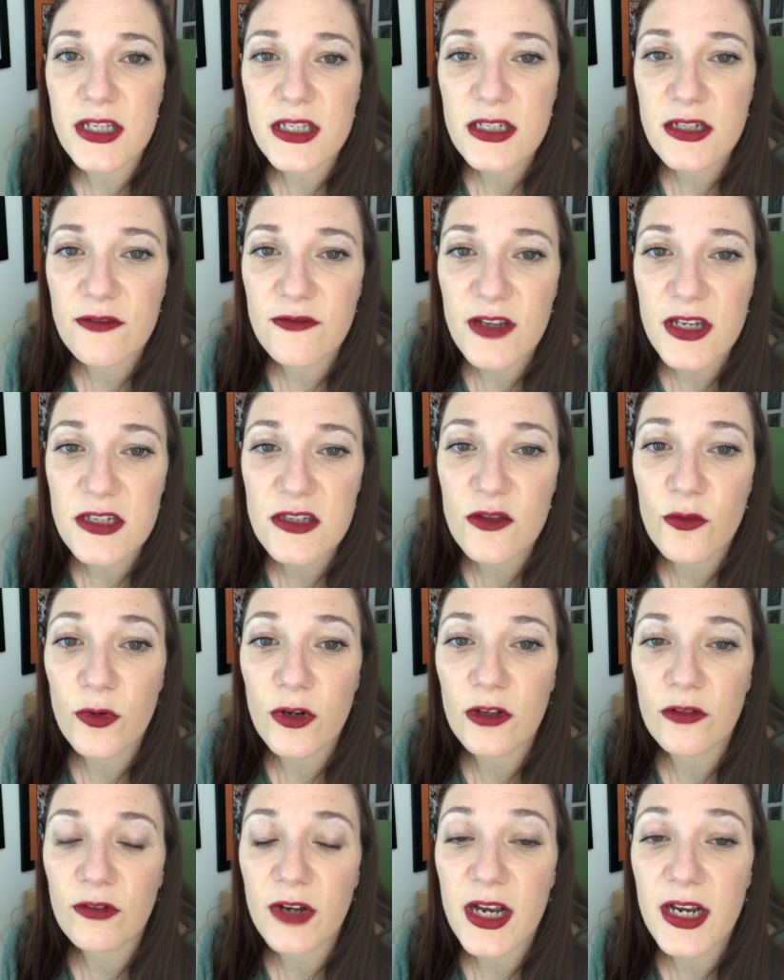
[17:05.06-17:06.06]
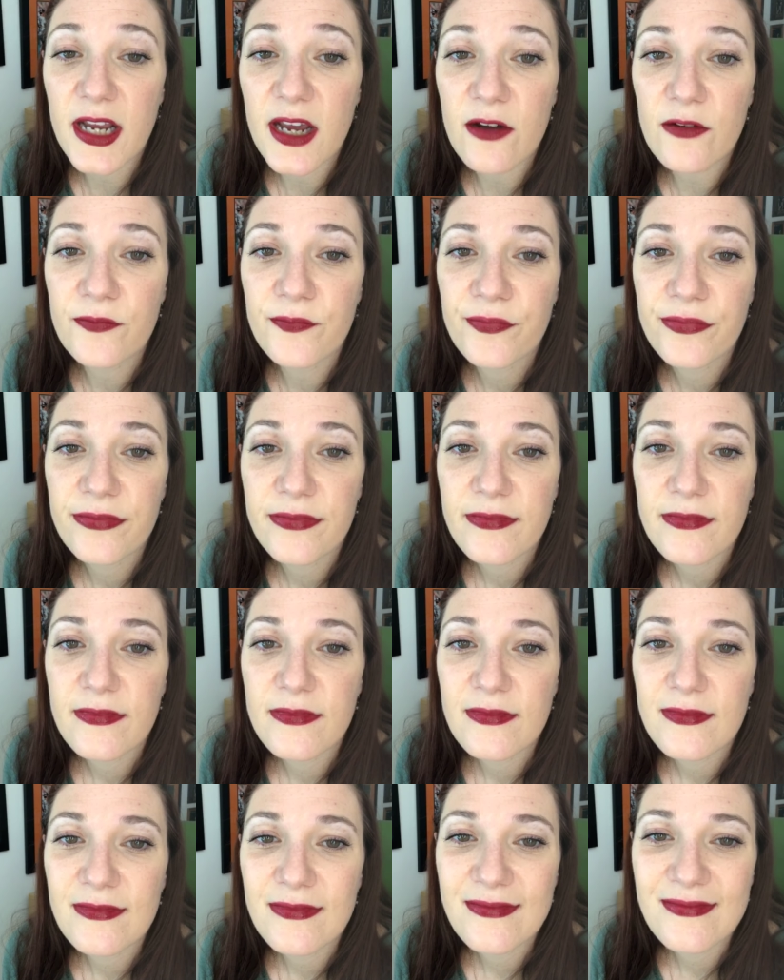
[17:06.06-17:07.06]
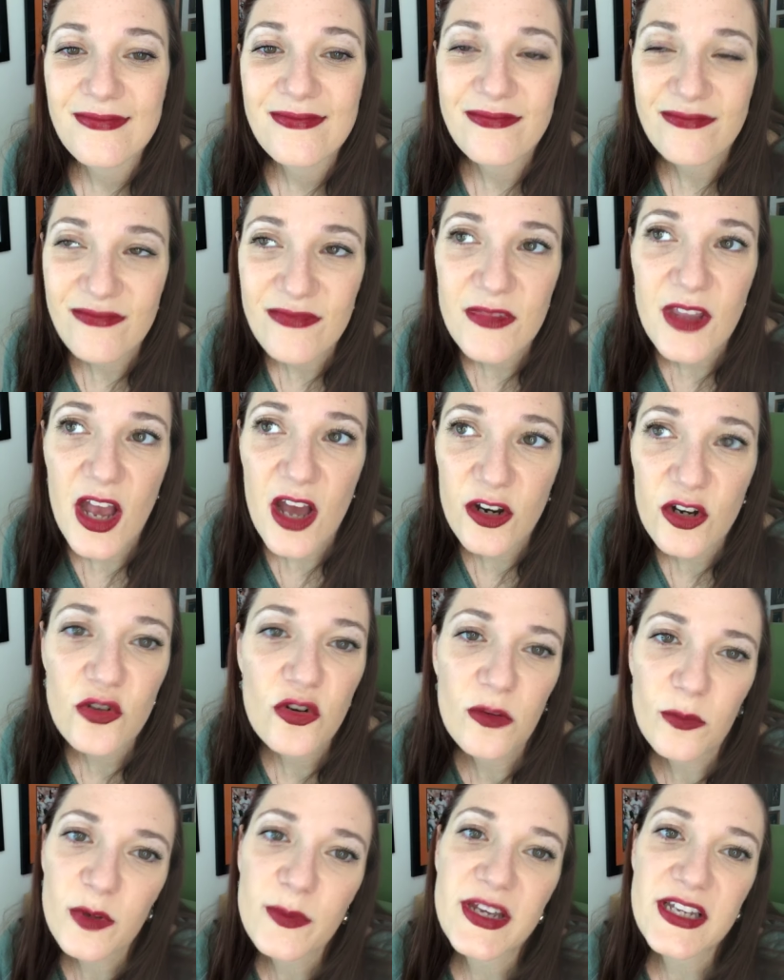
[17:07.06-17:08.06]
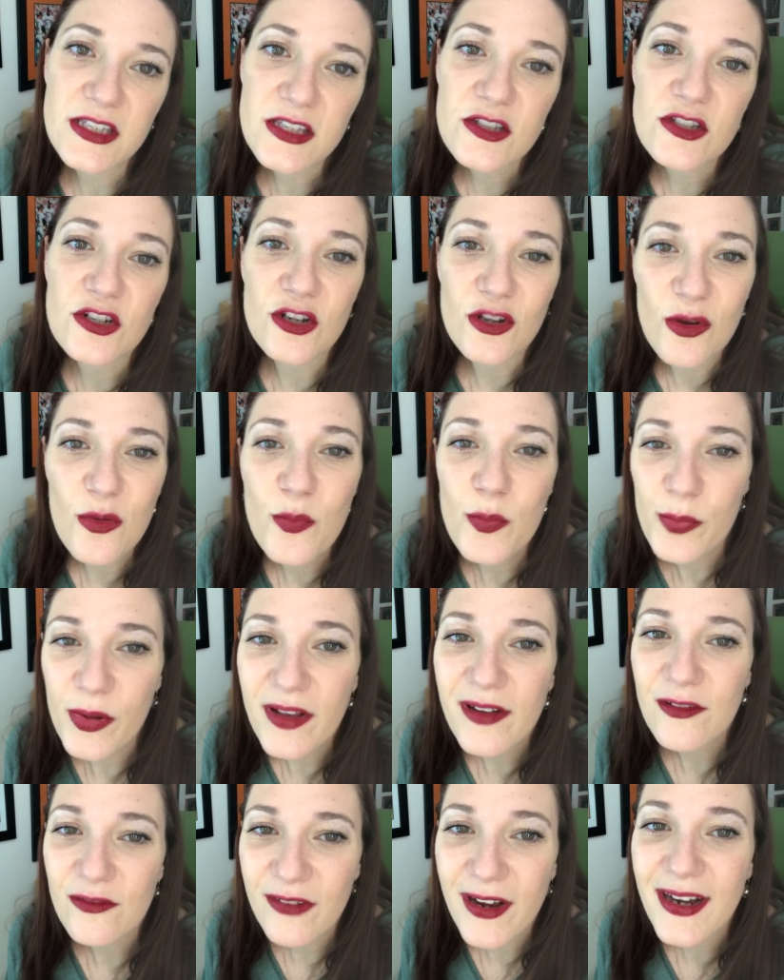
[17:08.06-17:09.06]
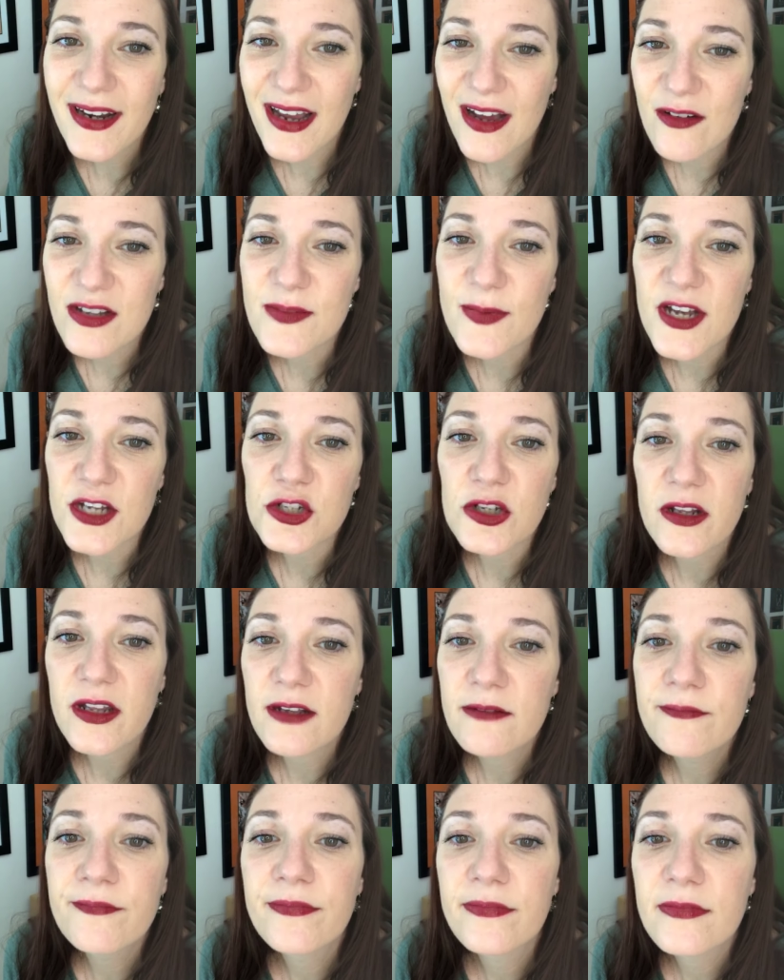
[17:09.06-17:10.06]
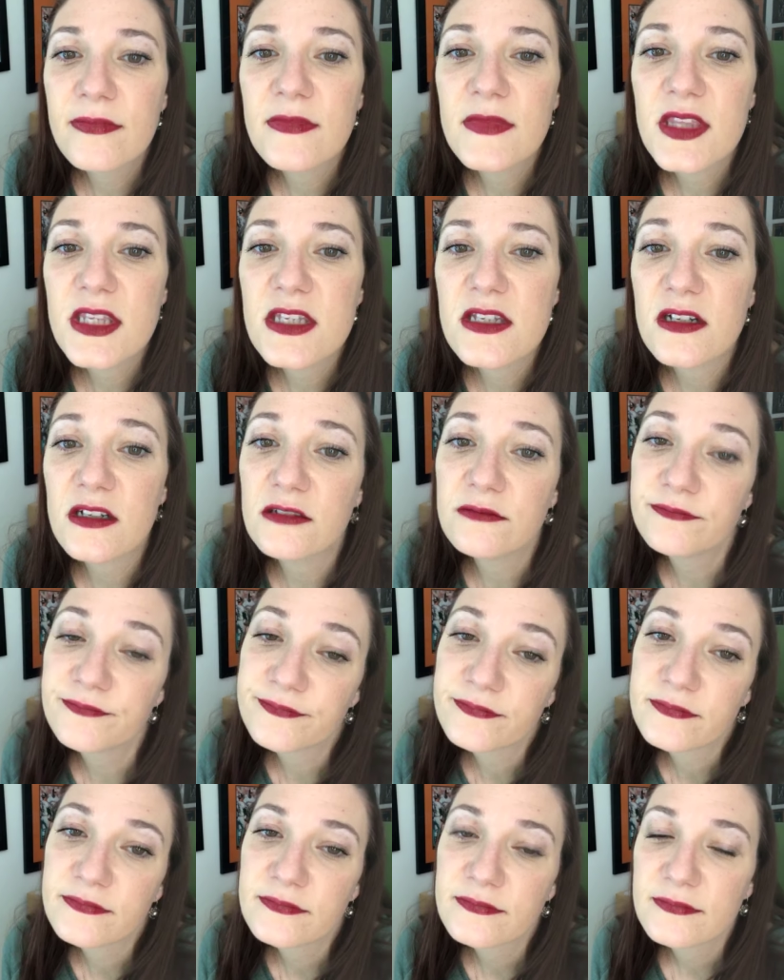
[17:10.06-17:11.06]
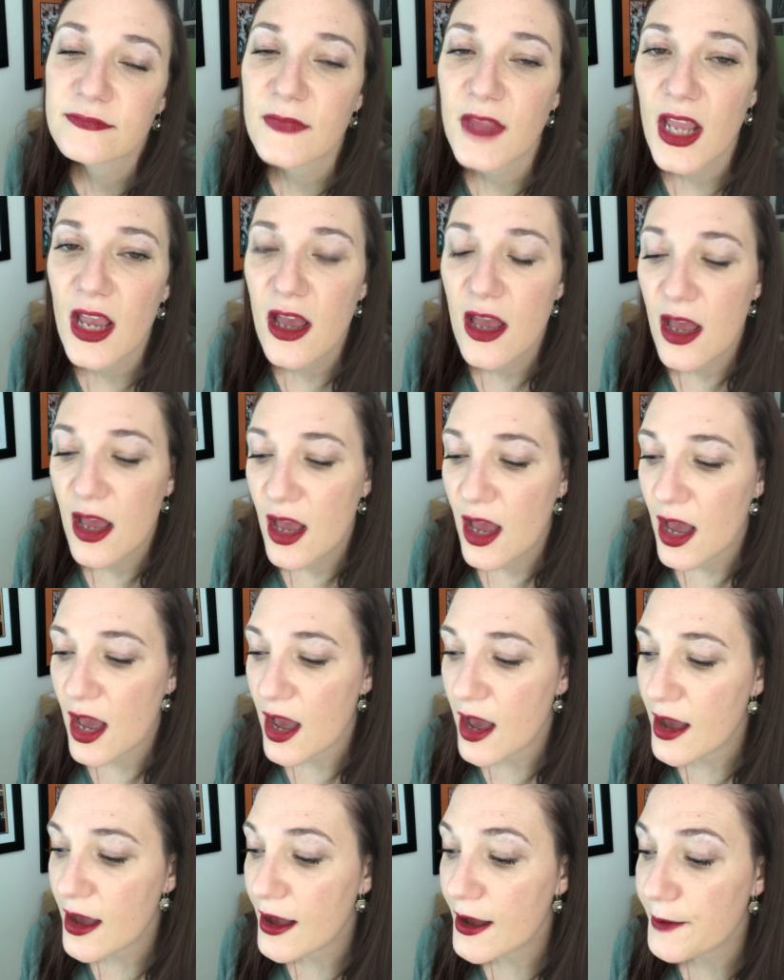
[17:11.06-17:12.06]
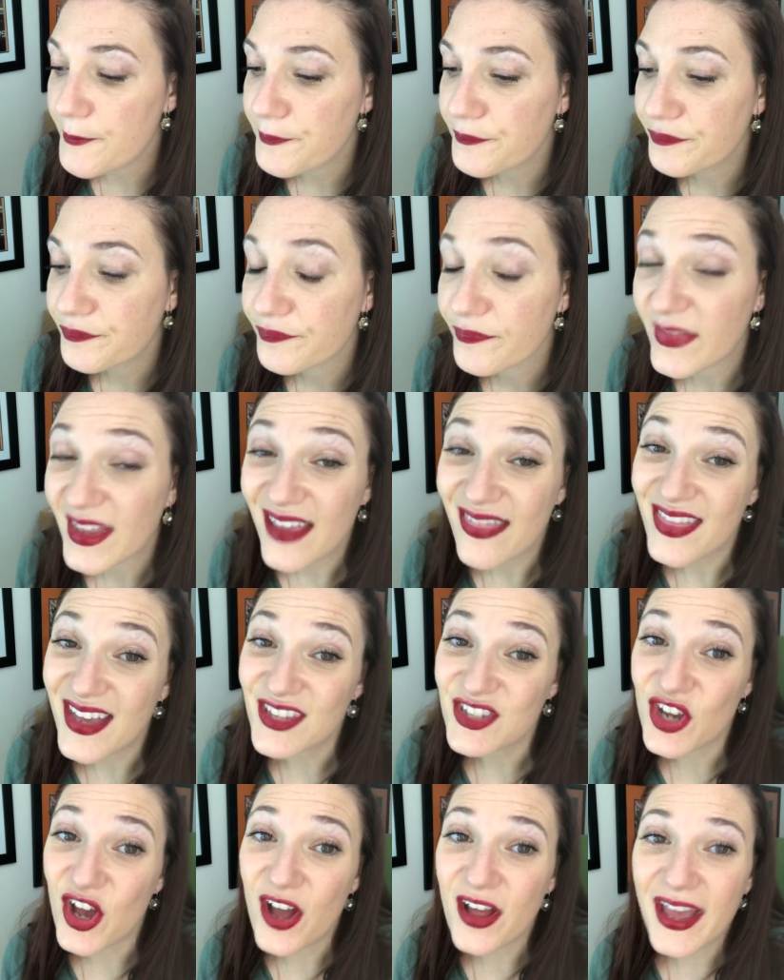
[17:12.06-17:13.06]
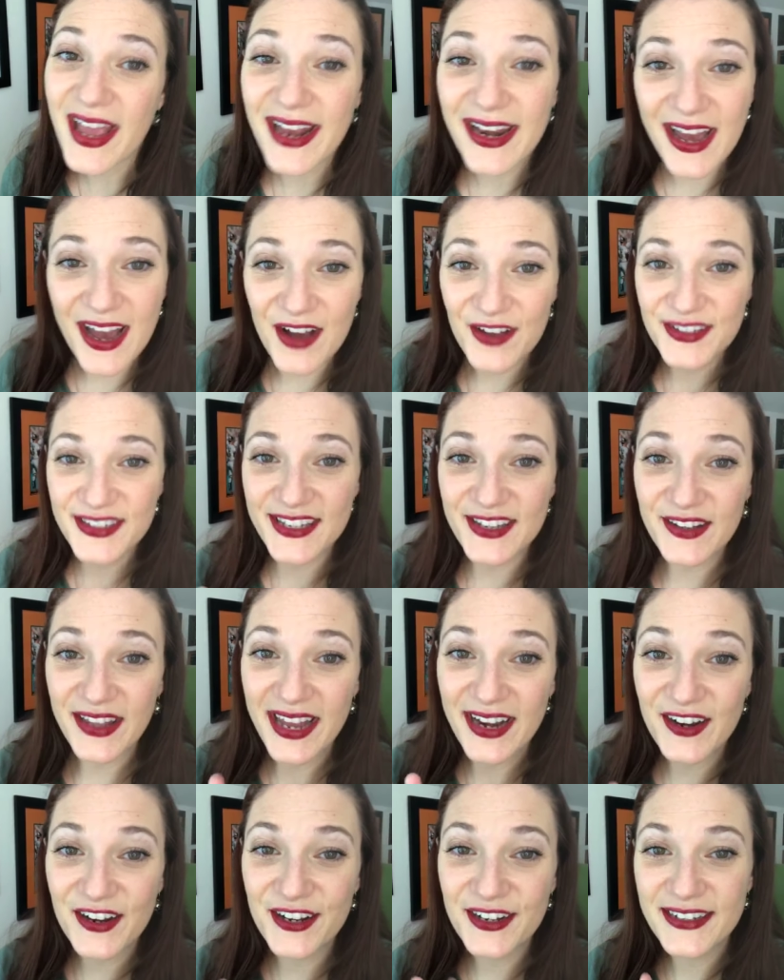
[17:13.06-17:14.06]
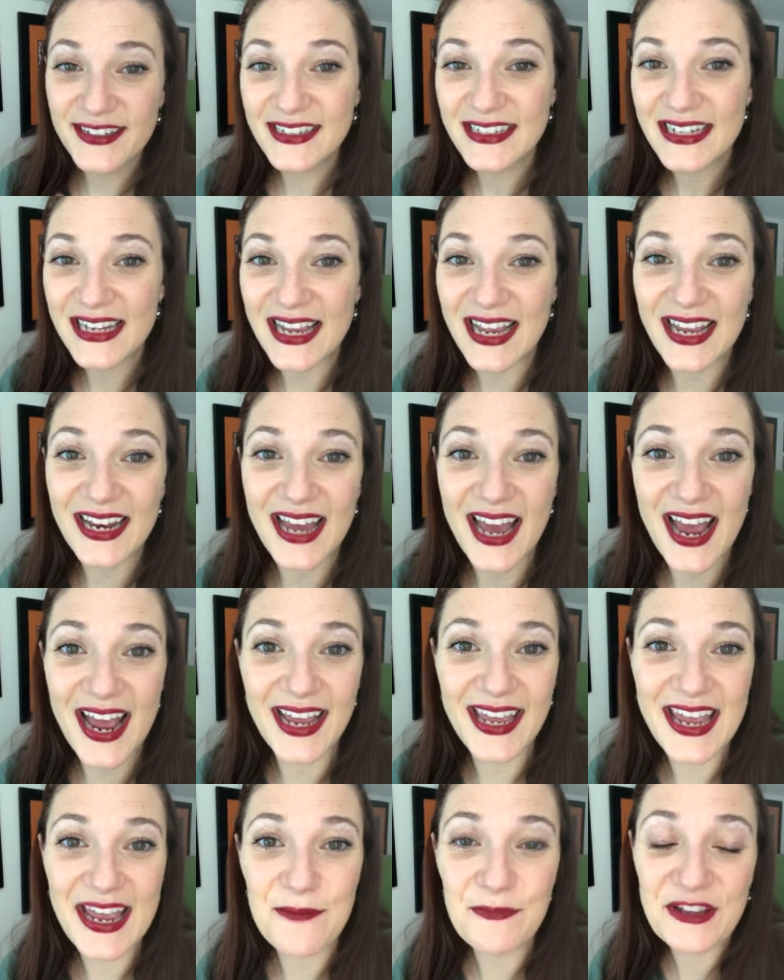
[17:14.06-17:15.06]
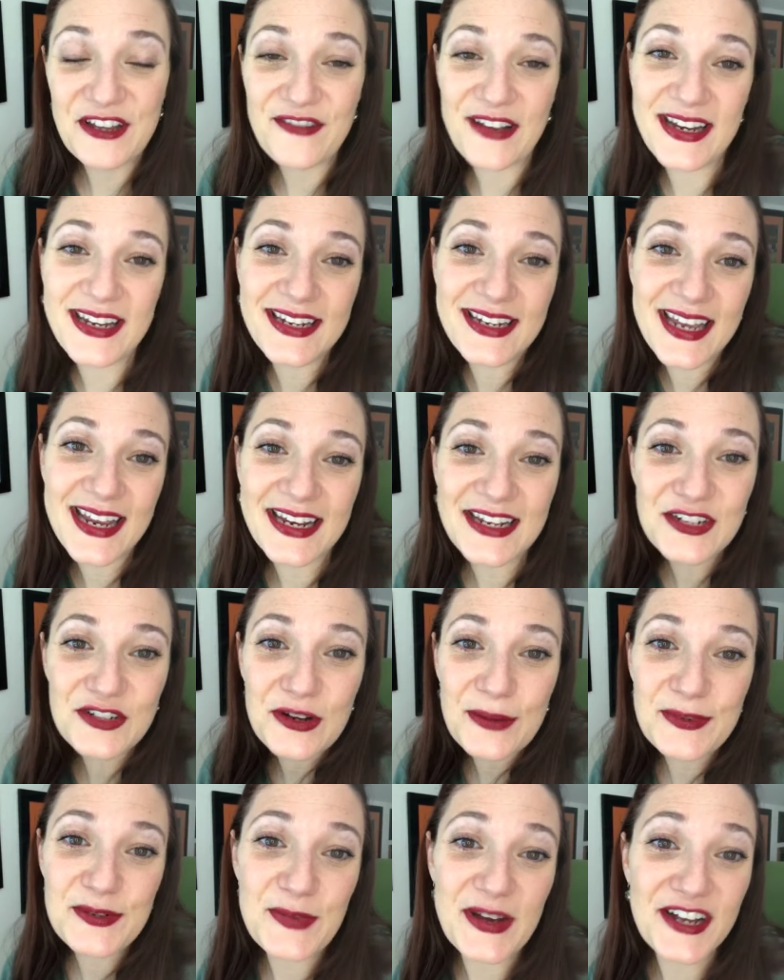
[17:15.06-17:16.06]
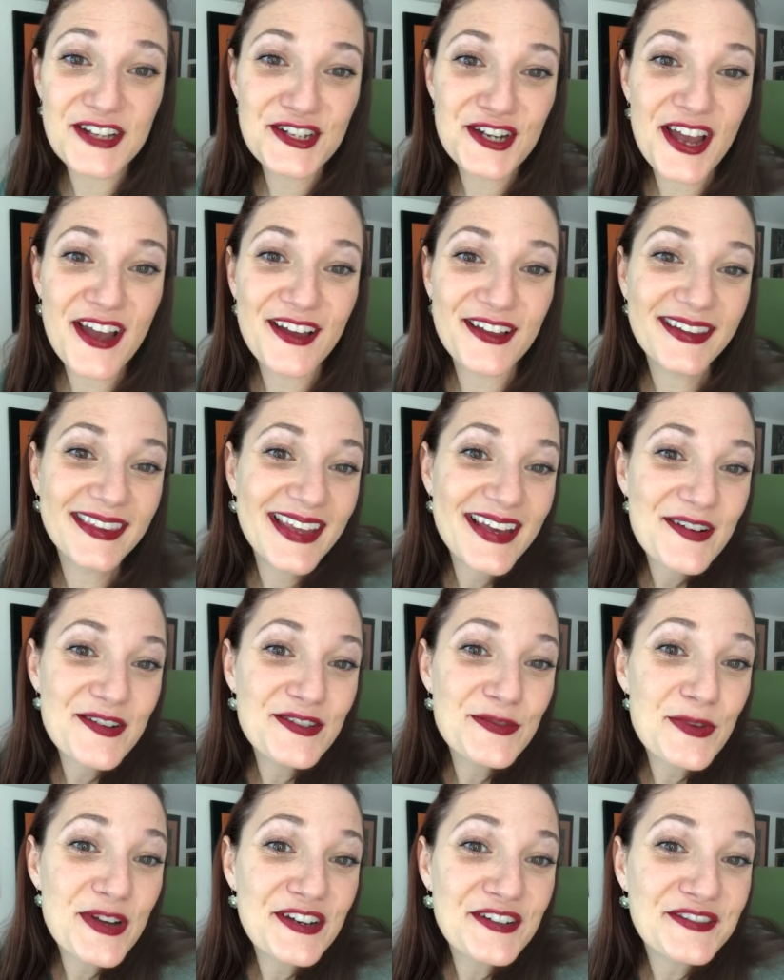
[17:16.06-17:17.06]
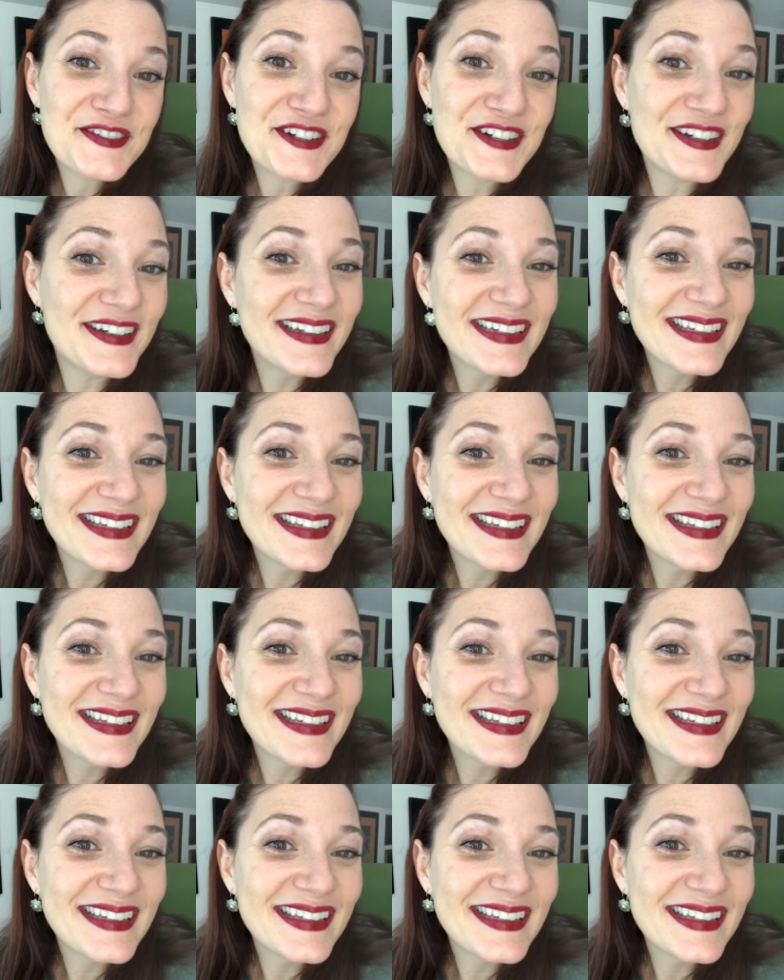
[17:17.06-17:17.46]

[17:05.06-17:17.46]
to face the world right now? On a normal basis too, but right now especially. So that's all, and I'll see you later. And I can't believe I didn't get interrupted by a child. That was wonderful.